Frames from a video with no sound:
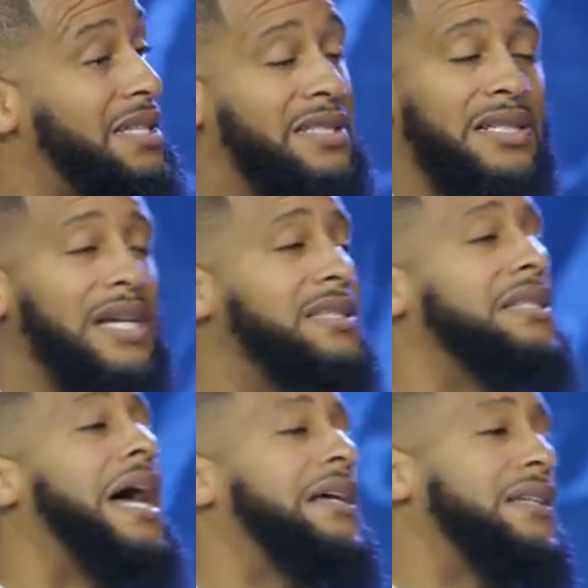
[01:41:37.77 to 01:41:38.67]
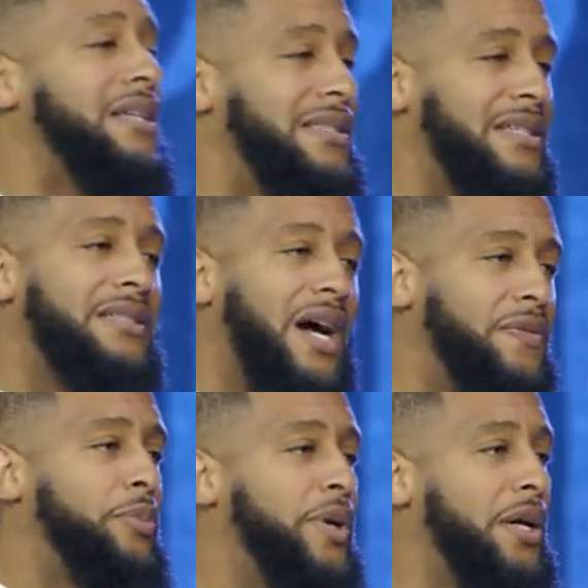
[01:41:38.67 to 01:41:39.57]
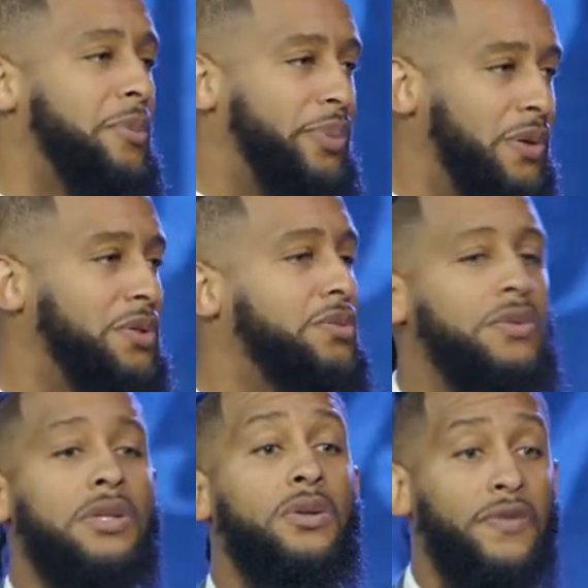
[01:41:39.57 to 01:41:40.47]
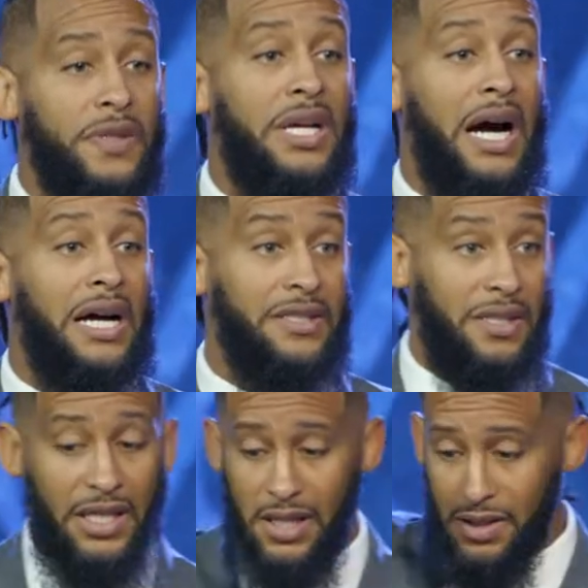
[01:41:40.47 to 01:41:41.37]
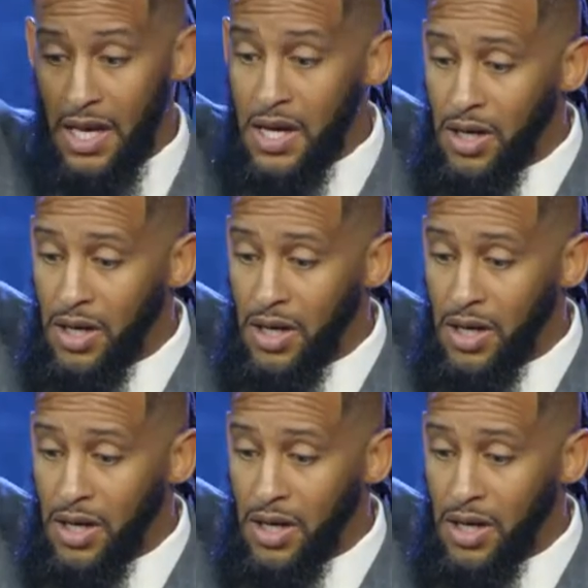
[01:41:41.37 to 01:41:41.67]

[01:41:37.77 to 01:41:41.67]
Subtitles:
it's less likely that the devil be able to pull the wool over your eyes again.